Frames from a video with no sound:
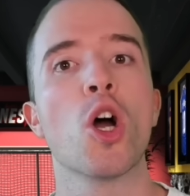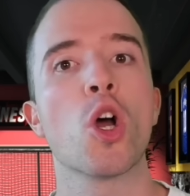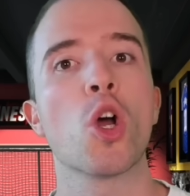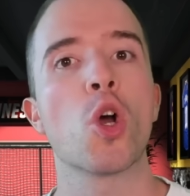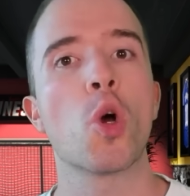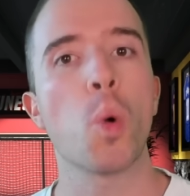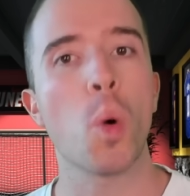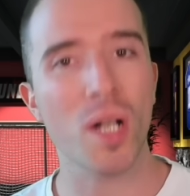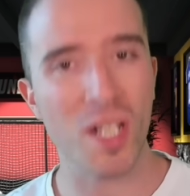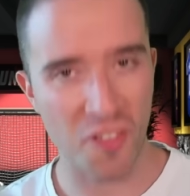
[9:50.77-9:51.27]

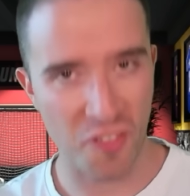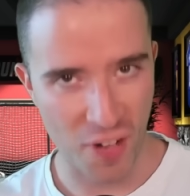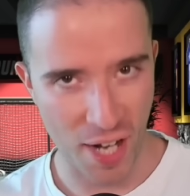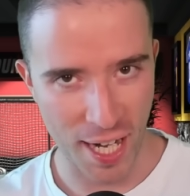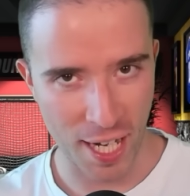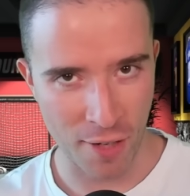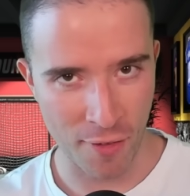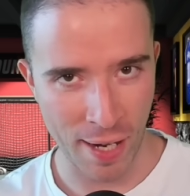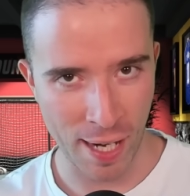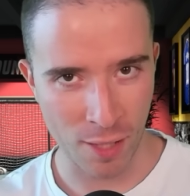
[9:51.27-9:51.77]

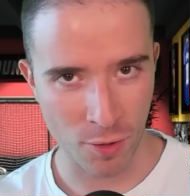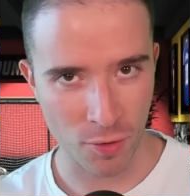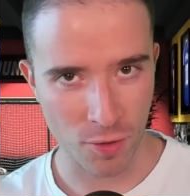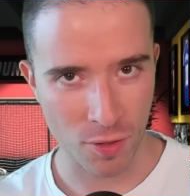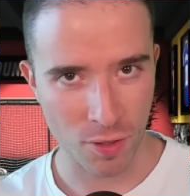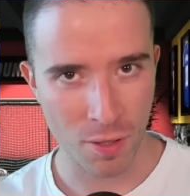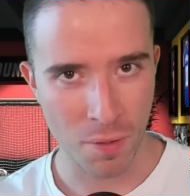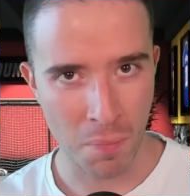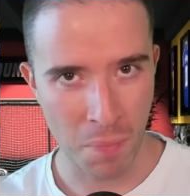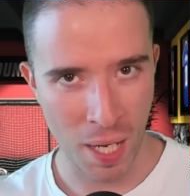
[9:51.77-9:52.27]
qualifying rounds,
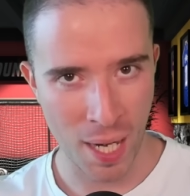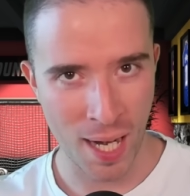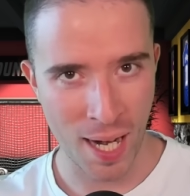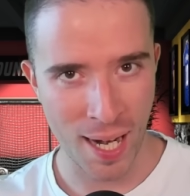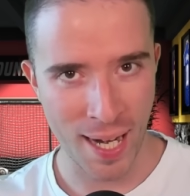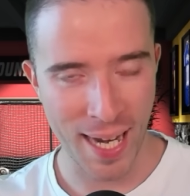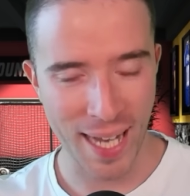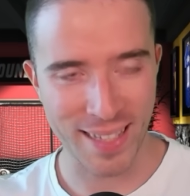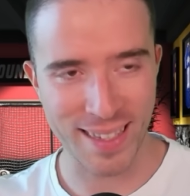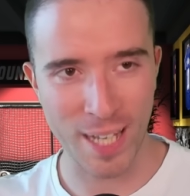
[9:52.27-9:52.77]
might I
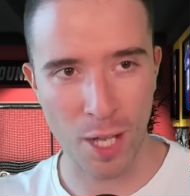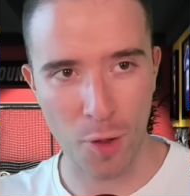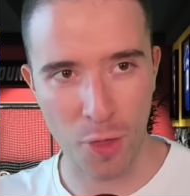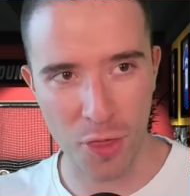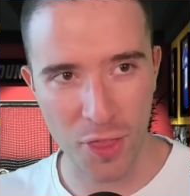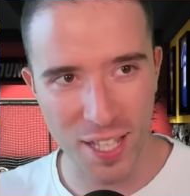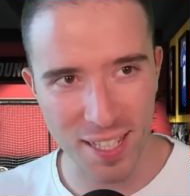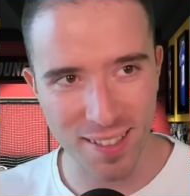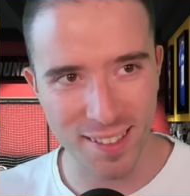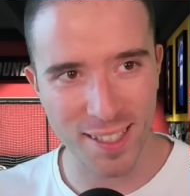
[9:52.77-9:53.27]
add. Now,
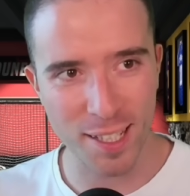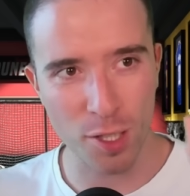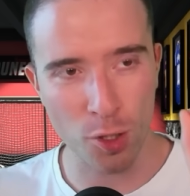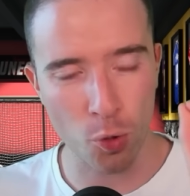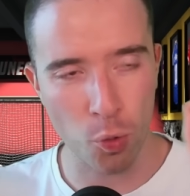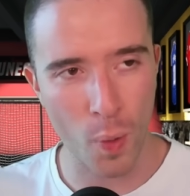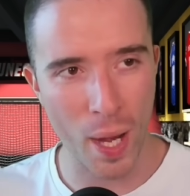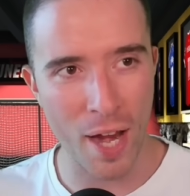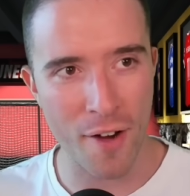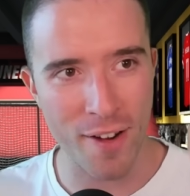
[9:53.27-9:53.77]
this is
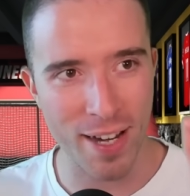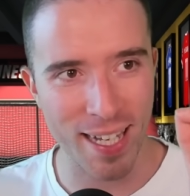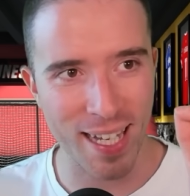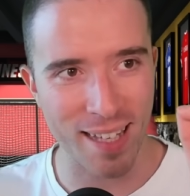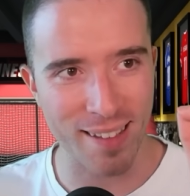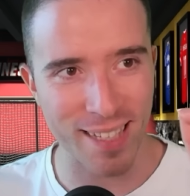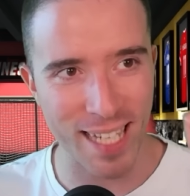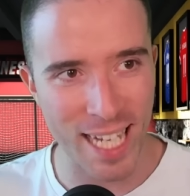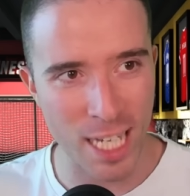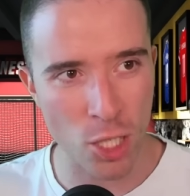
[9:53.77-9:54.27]
where it
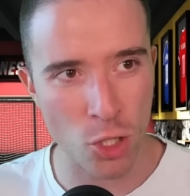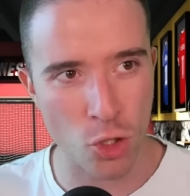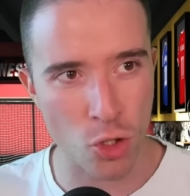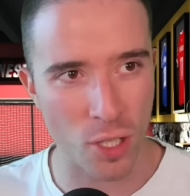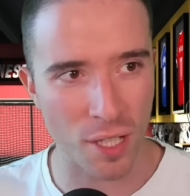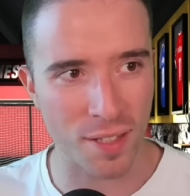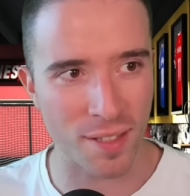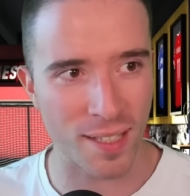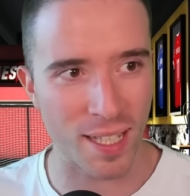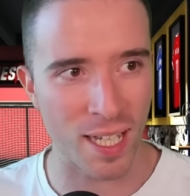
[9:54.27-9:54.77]
gets
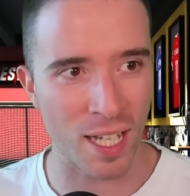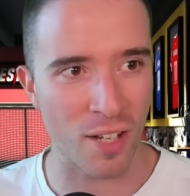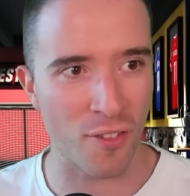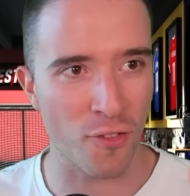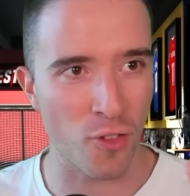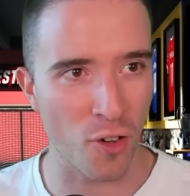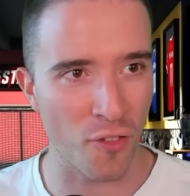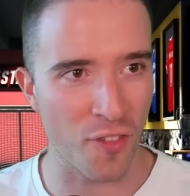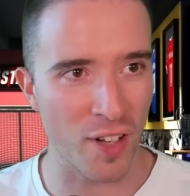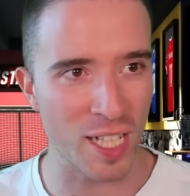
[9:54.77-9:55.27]
interesting
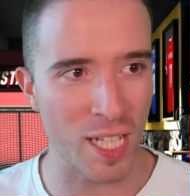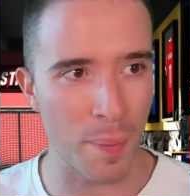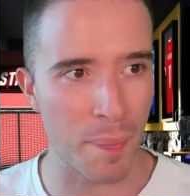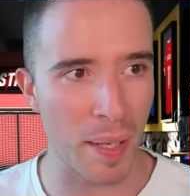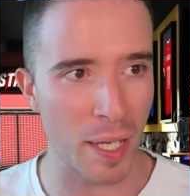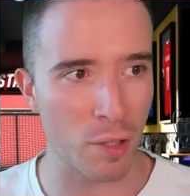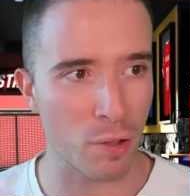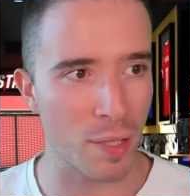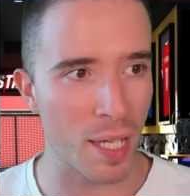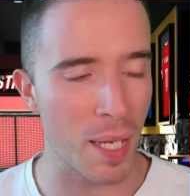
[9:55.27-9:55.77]
for
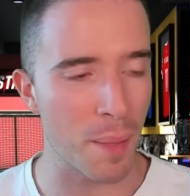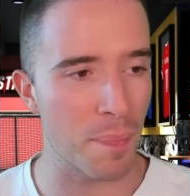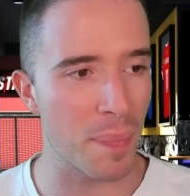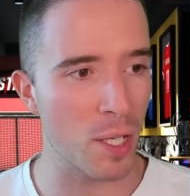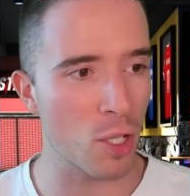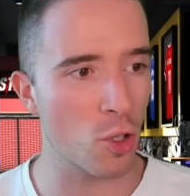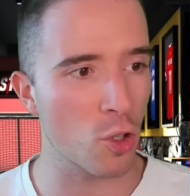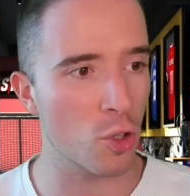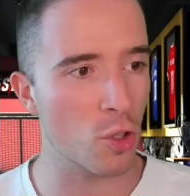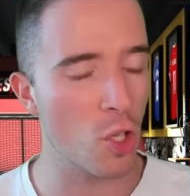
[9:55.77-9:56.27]
Fenerbahce,
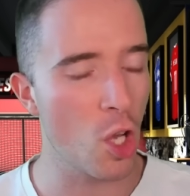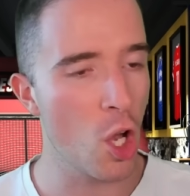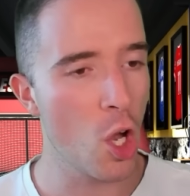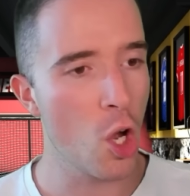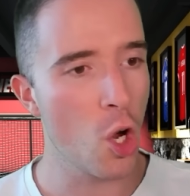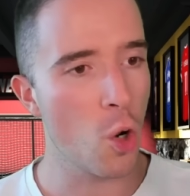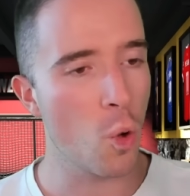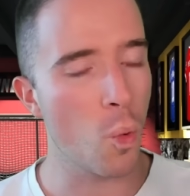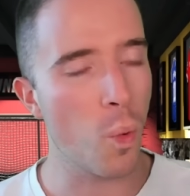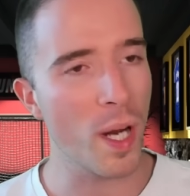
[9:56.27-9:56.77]
because
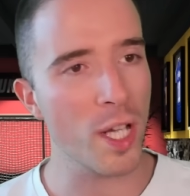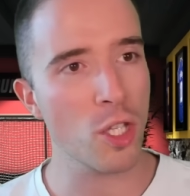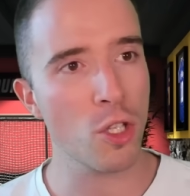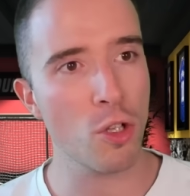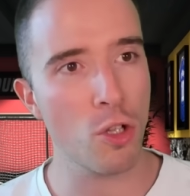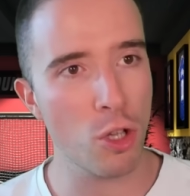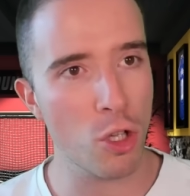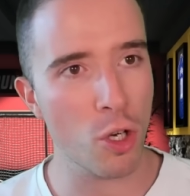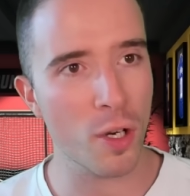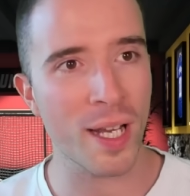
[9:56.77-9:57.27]
when
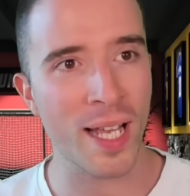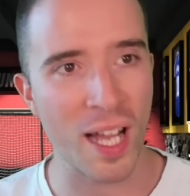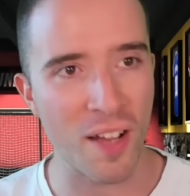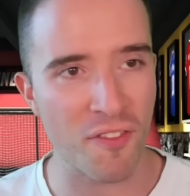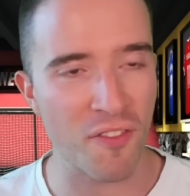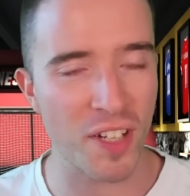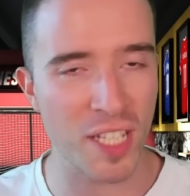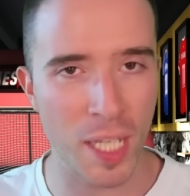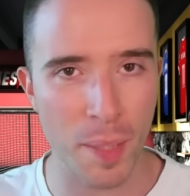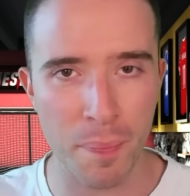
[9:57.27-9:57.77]
you look at
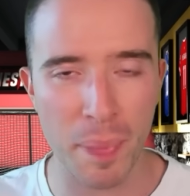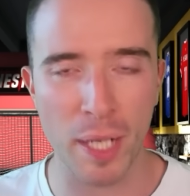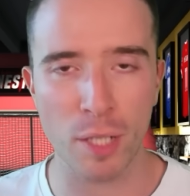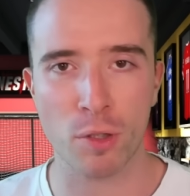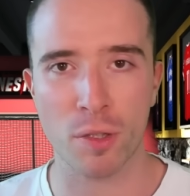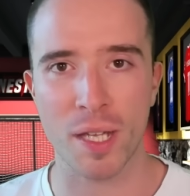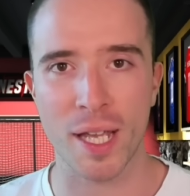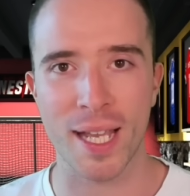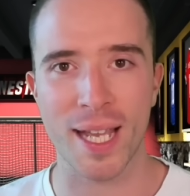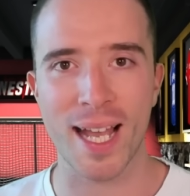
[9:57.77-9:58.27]

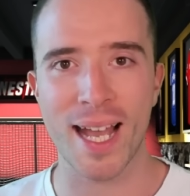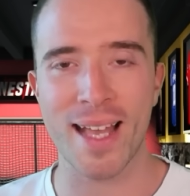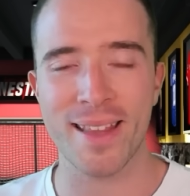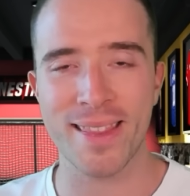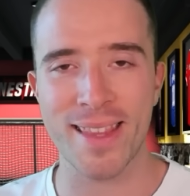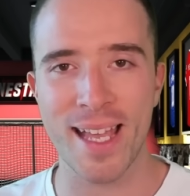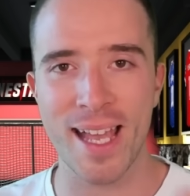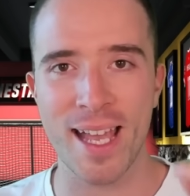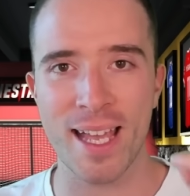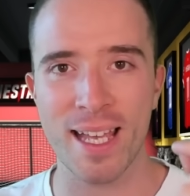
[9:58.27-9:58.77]
Fenerbahce and
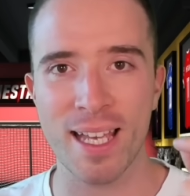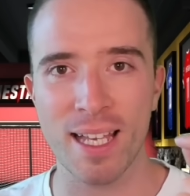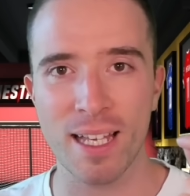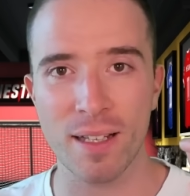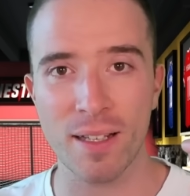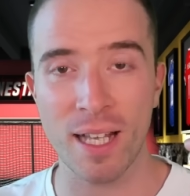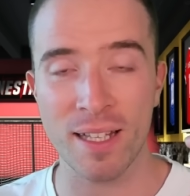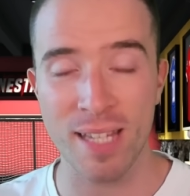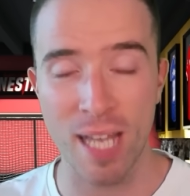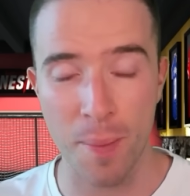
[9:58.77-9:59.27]

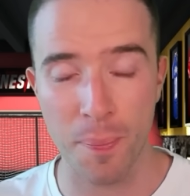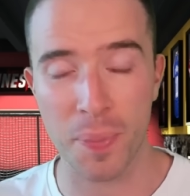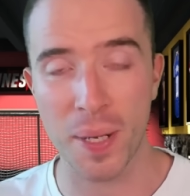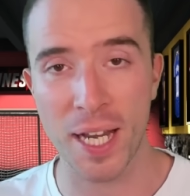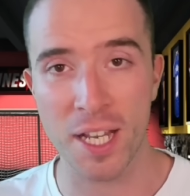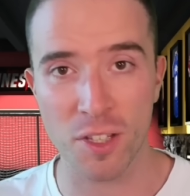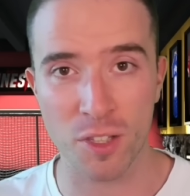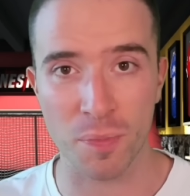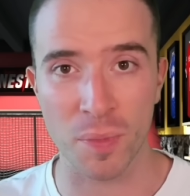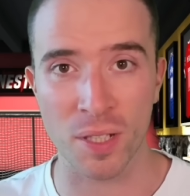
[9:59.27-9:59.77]
their
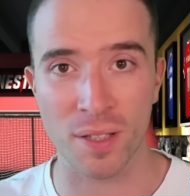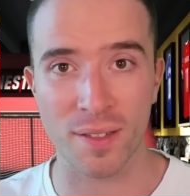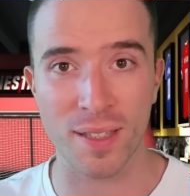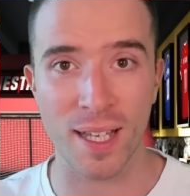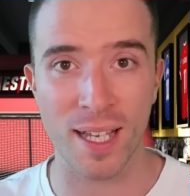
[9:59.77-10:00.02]
placements, their